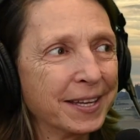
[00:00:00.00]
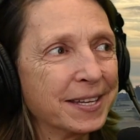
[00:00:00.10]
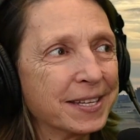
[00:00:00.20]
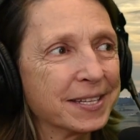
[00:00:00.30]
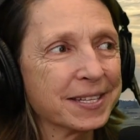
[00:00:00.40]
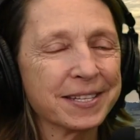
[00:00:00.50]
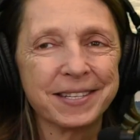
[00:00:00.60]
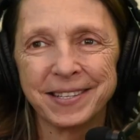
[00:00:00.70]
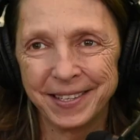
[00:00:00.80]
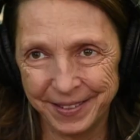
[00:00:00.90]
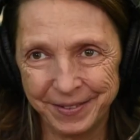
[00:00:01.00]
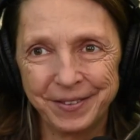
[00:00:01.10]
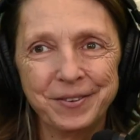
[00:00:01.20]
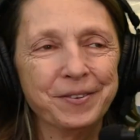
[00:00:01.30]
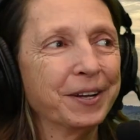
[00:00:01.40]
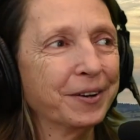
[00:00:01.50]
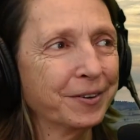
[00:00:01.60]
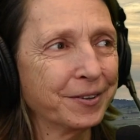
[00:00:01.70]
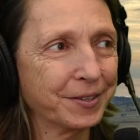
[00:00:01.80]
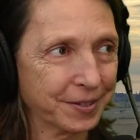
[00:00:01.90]
Christmas,
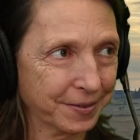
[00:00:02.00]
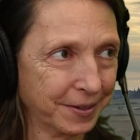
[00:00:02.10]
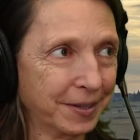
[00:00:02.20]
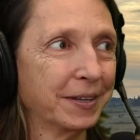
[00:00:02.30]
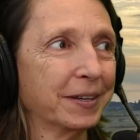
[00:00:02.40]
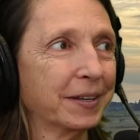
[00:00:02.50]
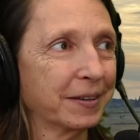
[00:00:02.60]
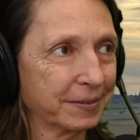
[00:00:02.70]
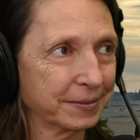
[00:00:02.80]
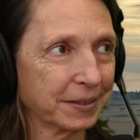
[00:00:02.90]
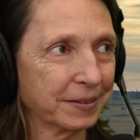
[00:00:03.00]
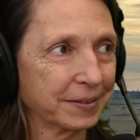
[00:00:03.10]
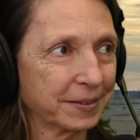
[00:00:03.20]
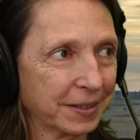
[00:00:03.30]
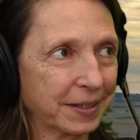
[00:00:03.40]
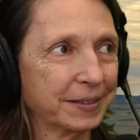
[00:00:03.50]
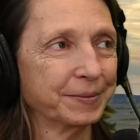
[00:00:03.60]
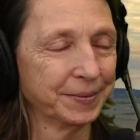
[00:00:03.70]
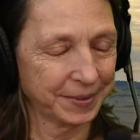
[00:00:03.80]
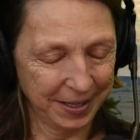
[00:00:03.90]
Kwanzaa, Hanukkah,
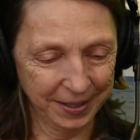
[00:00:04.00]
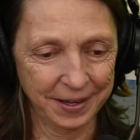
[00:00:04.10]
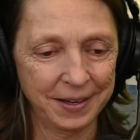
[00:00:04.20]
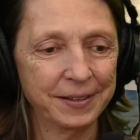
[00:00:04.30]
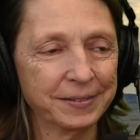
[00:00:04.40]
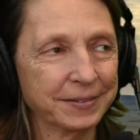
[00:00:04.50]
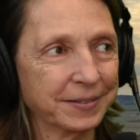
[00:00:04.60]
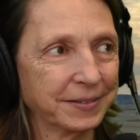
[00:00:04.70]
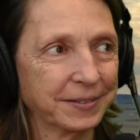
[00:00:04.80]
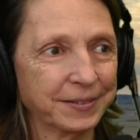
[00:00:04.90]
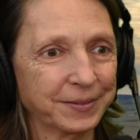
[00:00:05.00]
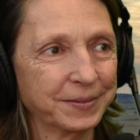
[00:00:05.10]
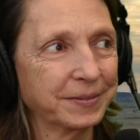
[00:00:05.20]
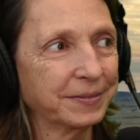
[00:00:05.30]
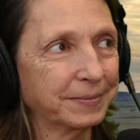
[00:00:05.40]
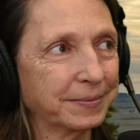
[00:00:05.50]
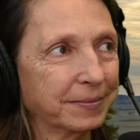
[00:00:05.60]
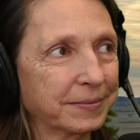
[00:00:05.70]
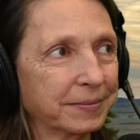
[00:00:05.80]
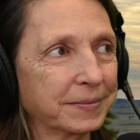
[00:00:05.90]
all of them, and
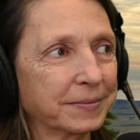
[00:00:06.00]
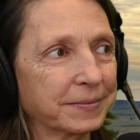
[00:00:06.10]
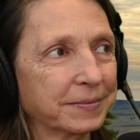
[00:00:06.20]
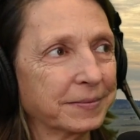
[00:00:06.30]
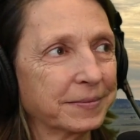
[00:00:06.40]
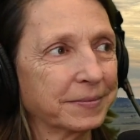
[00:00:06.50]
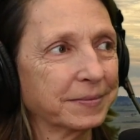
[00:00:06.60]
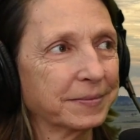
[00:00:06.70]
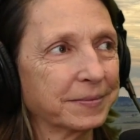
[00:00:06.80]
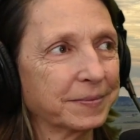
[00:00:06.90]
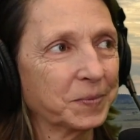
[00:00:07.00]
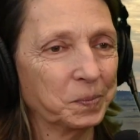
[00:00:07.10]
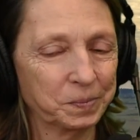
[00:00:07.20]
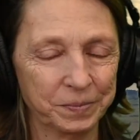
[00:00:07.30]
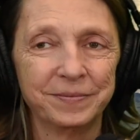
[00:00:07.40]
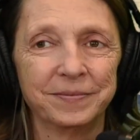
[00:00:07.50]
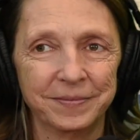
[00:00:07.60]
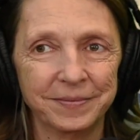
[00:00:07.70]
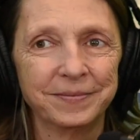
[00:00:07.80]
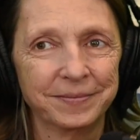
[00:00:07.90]
some I'm probably forgetting, but
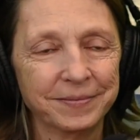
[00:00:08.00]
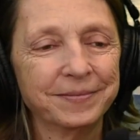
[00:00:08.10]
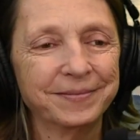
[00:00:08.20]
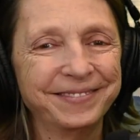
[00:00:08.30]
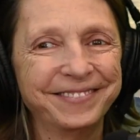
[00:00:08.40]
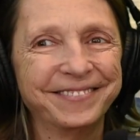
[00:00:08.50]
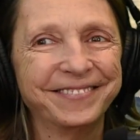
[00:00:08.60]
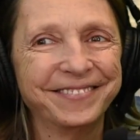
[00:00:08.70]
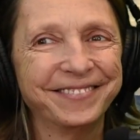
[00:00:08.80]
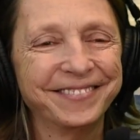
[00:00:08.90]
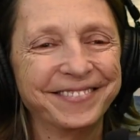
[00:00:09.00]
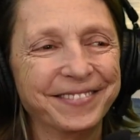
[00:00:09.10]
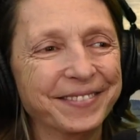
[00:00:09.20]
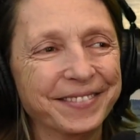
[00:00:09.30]
have a great holiday, and we will be